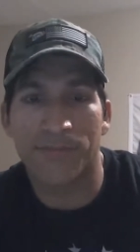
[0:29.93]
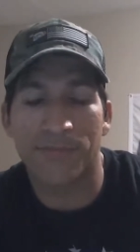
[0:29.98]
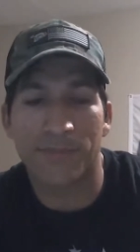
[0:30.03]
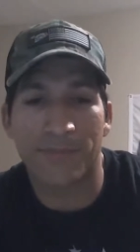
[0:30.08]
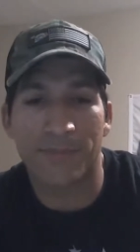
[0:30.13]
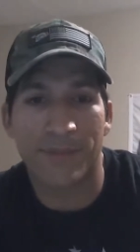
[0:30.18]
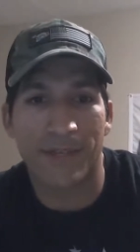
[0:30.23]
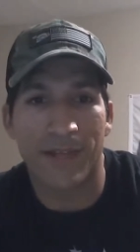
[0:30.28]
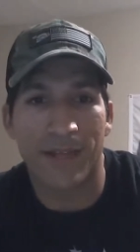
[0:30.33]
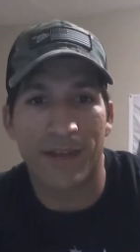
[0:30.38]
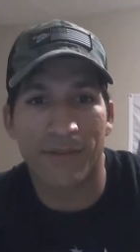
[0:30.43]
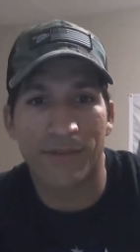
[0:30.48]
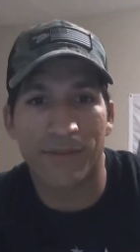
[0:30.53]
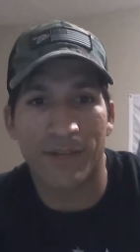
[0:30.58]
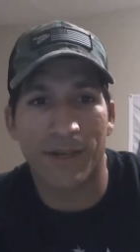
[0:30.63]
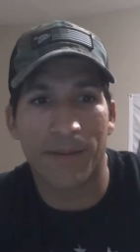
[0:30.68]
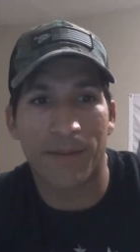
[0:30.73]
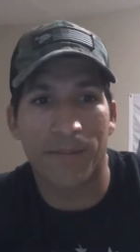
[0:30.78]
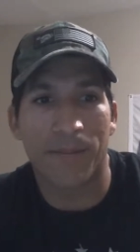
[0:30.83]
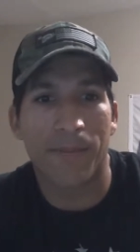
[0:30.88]
didn't have
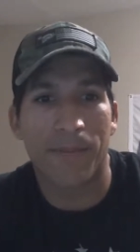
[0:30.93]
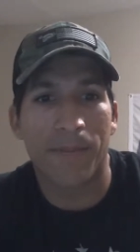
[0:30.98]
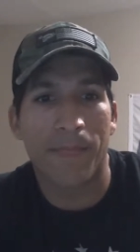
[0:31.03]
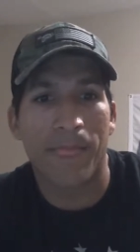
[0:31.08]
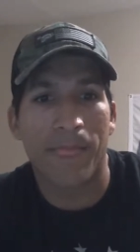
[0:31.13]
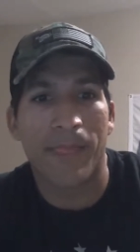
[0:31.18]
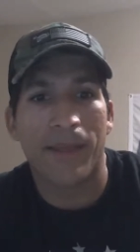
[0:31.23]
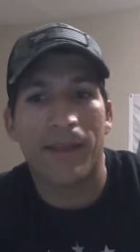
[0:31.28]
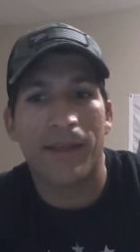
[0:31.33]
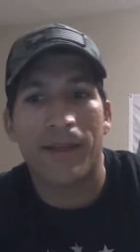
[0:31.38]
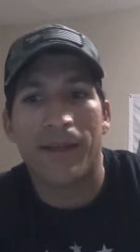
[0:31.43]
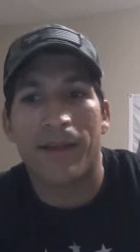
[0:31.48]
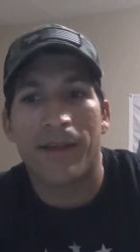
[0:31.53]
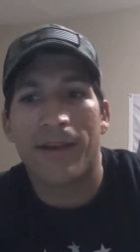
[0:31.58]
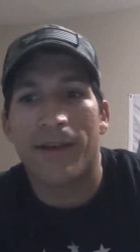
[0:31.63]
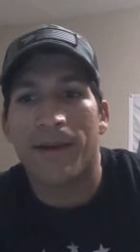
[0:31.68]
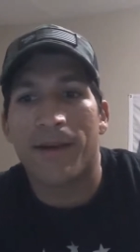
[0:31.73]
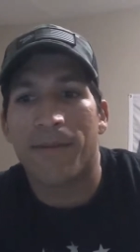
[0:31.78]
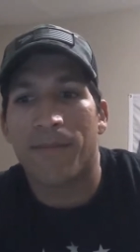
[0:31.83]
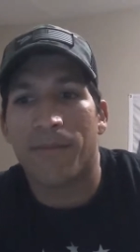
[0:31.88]
time.
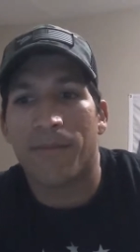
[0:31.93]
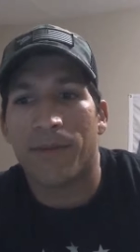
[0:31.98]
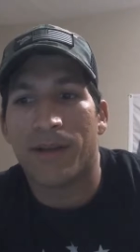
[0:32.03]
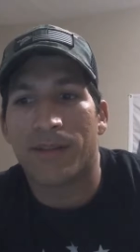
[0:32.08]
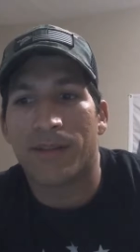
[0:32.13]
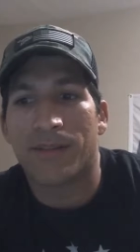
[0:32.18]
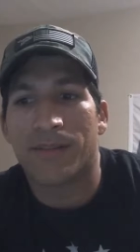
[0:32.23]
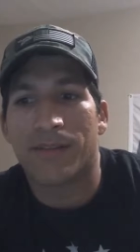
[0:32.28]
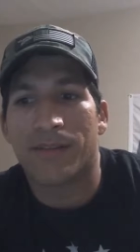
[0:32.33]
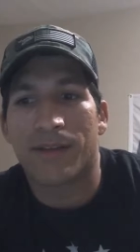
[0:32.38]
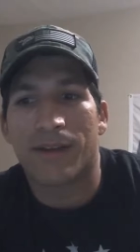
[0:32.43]
But